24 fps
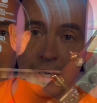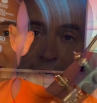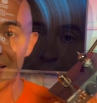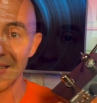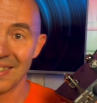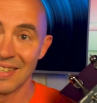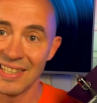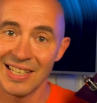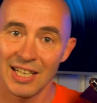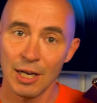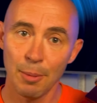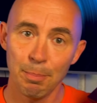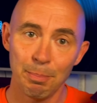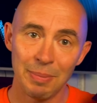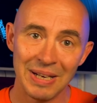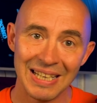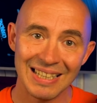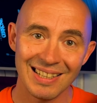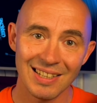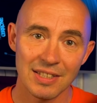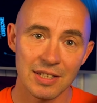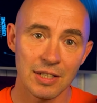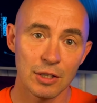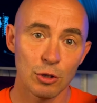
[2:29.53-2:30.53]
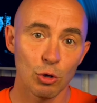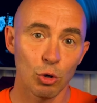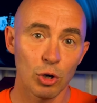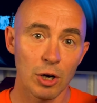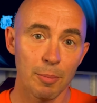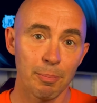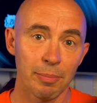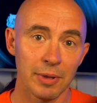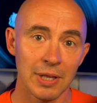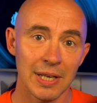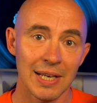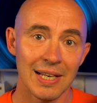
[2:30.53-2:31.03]
The ability to
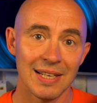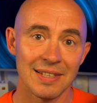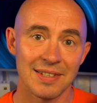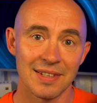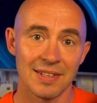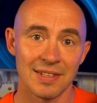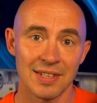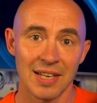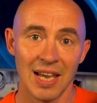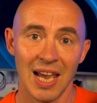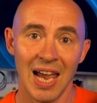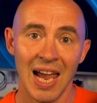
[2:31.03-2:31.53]
replace the